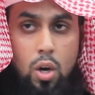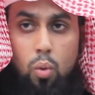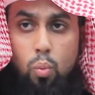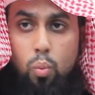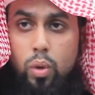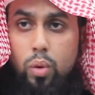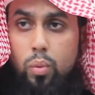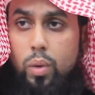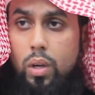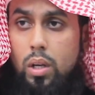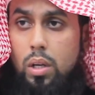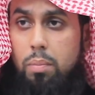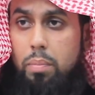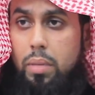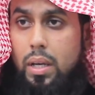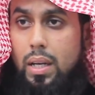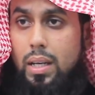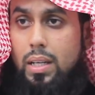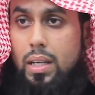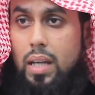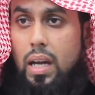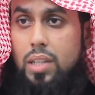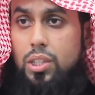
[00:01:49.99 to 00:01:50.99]
we will be
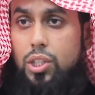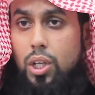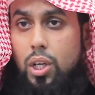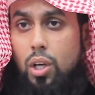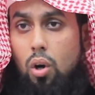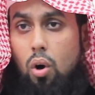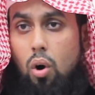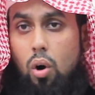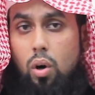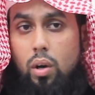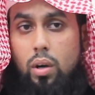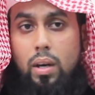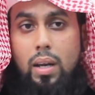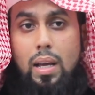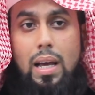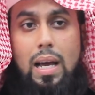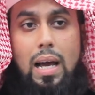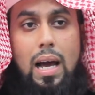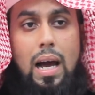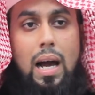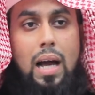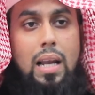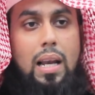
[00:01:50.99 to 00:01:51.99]
touching on
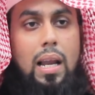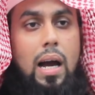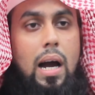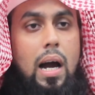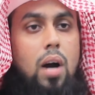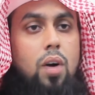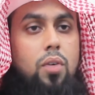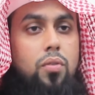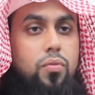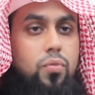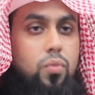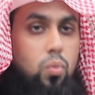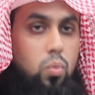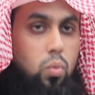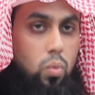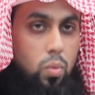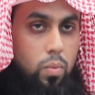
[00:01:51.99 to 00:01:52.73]
al-afu.